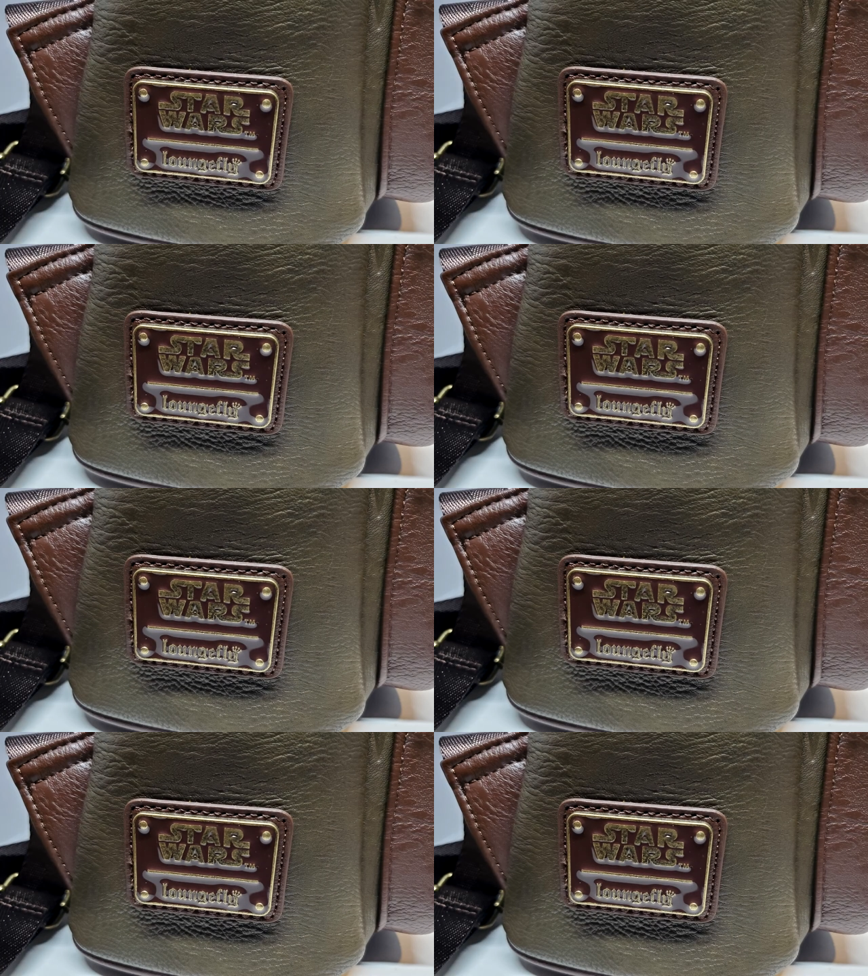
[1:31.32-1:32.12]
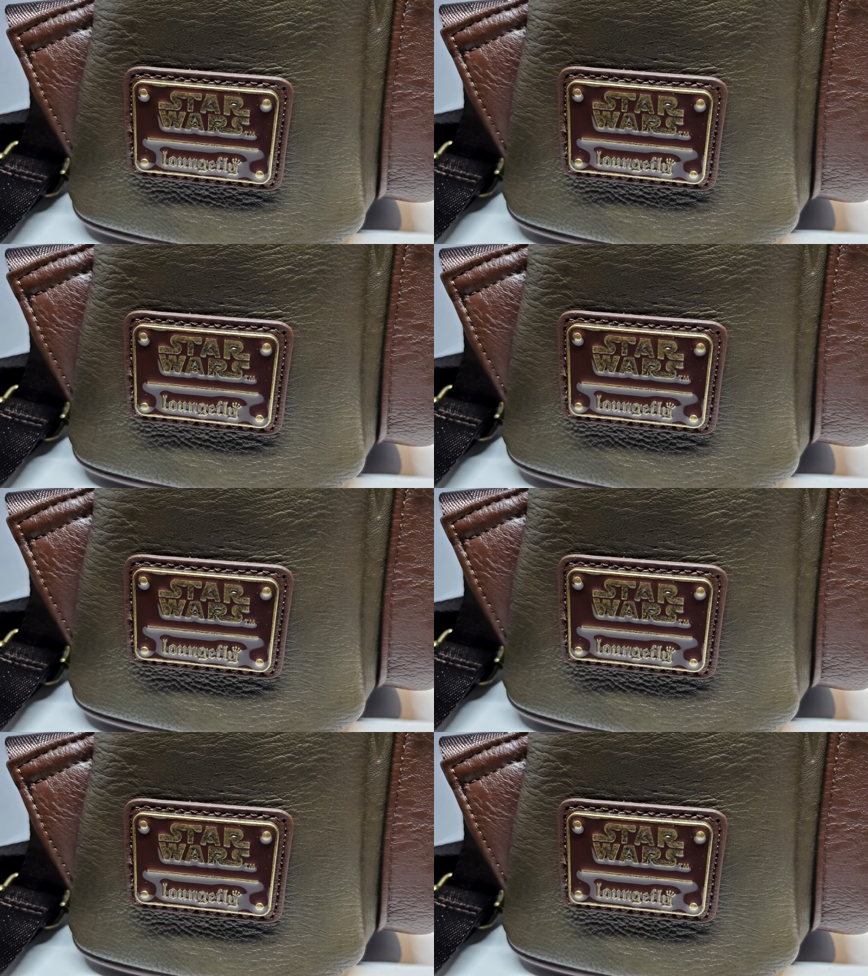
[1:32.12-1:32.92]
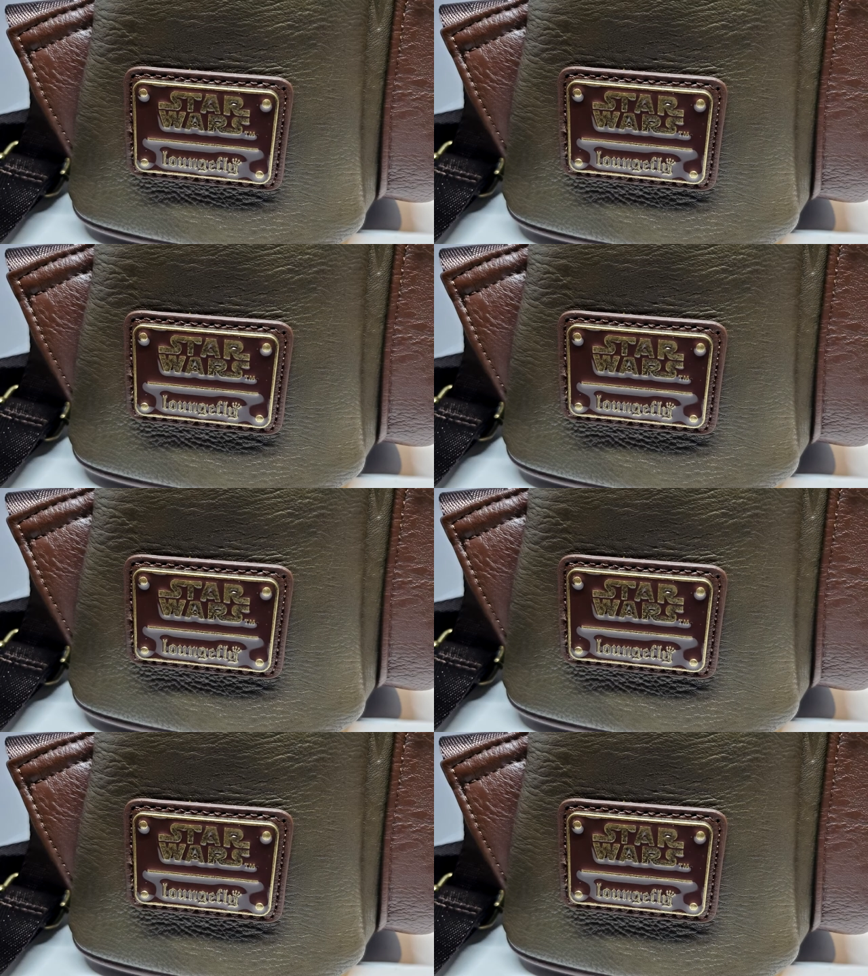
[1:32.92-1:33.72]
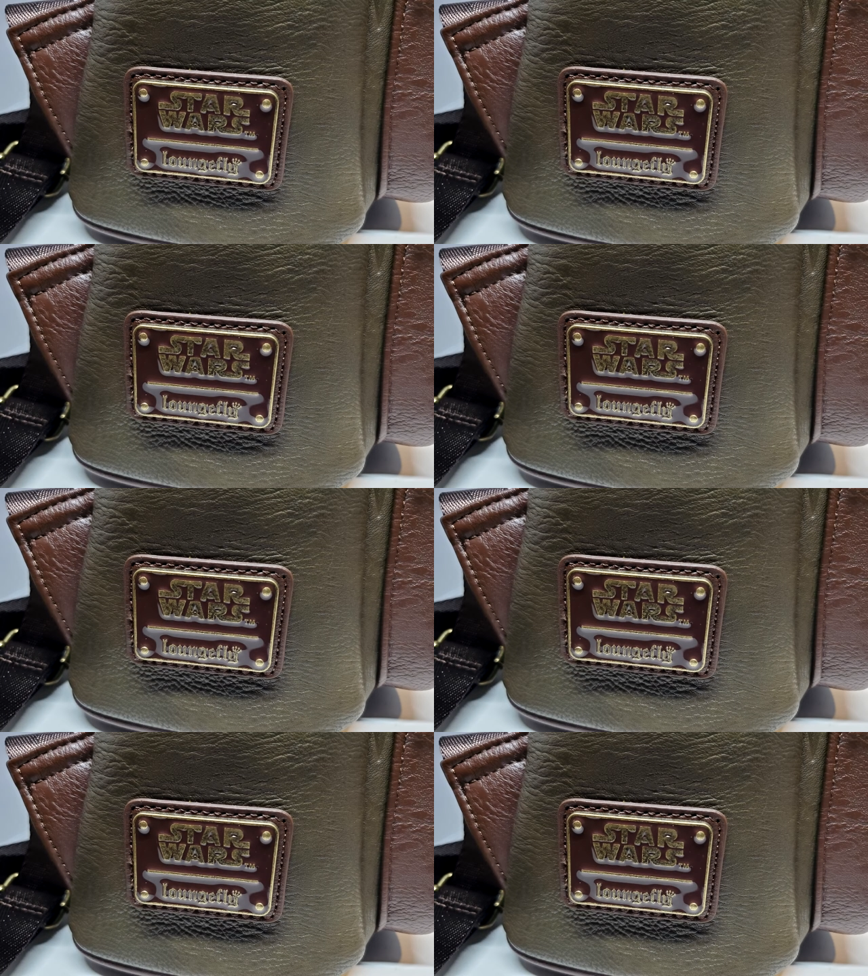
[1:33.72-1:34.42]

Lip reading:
No face is visible, so there are no lips to read.